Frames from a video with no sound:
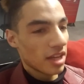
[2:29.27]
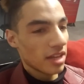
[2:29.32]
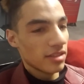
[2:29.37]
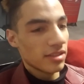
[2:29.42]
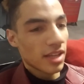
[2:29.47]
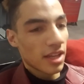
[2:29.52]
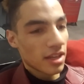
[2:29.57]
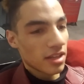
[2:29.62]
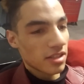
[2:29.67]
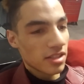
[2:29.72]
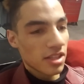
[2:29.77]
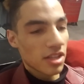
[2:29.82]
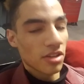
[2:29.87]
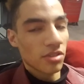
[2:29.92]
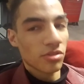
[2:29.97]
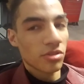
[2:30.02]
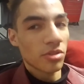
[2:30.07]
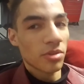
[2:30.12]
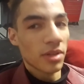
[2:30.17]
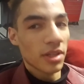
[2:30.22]
I can still
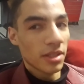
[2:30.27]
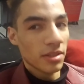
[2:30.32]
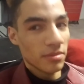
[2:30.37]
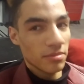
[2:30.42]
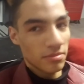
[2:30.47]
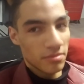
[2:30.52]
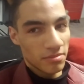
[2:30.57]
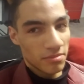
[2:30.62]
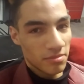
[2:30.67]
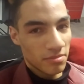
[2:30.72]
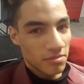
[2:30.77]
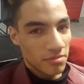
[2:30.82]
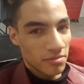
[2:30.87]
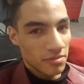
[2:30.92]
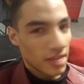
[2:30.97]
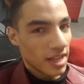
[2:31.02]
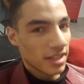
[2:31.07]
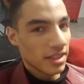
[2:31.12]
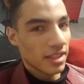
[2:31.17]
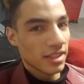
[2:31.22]
do it
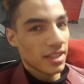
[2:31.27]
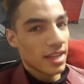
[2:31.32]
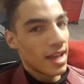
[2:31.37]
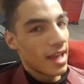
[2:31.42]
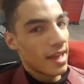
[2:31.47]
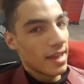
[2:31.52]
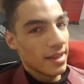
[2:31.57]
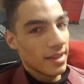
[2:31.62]
on the dot.